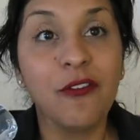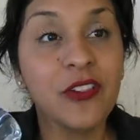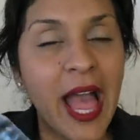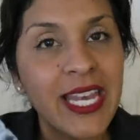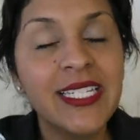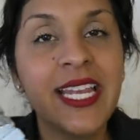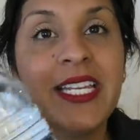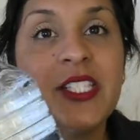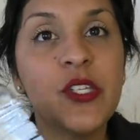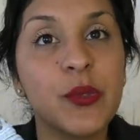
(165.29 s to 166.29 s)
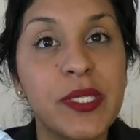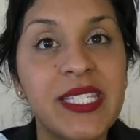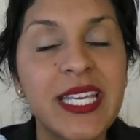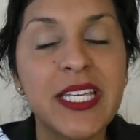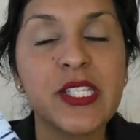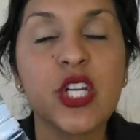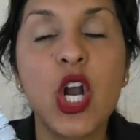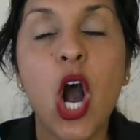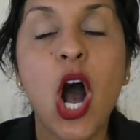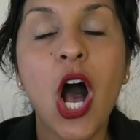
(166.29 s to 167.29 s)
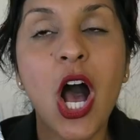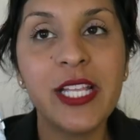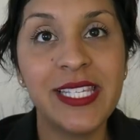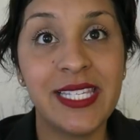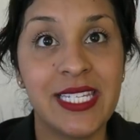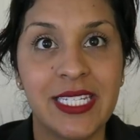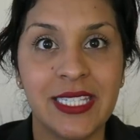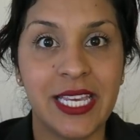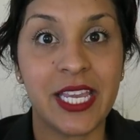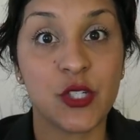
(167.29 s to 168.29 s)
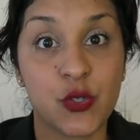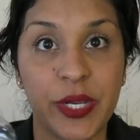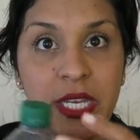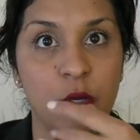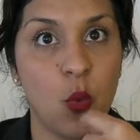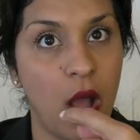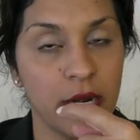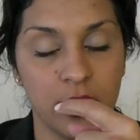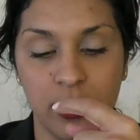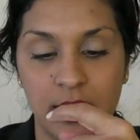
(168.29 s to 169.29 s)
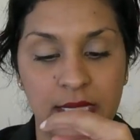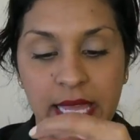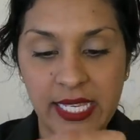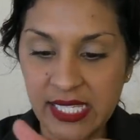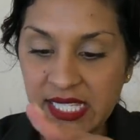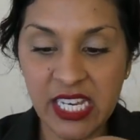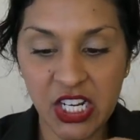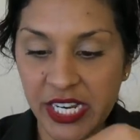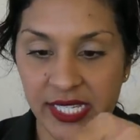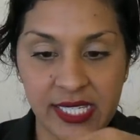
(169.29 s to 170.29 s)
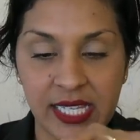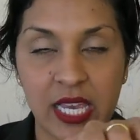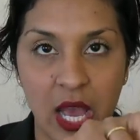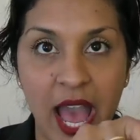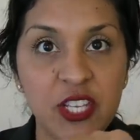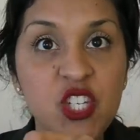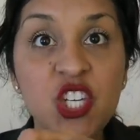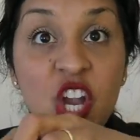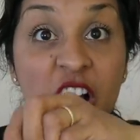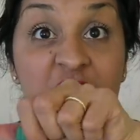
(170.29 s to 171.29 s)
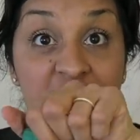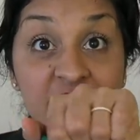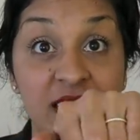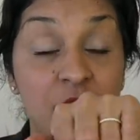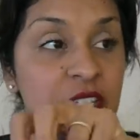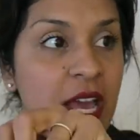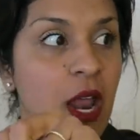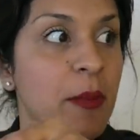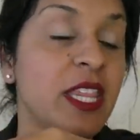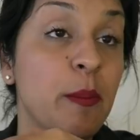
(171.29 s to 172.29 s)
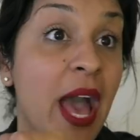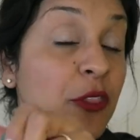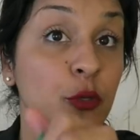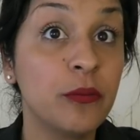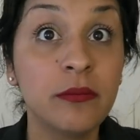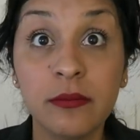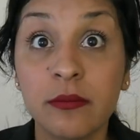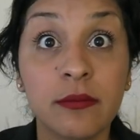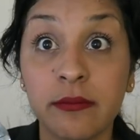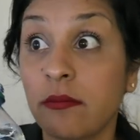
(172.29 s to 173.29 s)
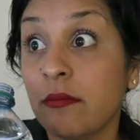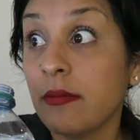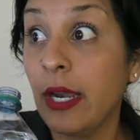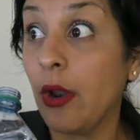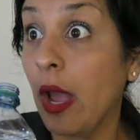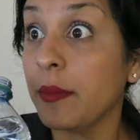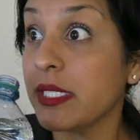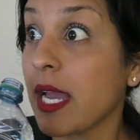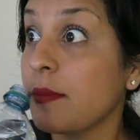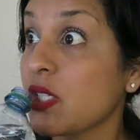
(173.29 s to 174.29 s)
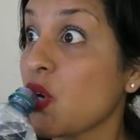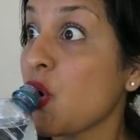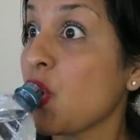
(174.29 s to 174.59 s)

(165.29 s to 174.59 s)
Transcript: Flight attendants, you will see us constantly drinking water. Like seriously, I chug this stuff down. I'm in the bathroom, I don't know how many times.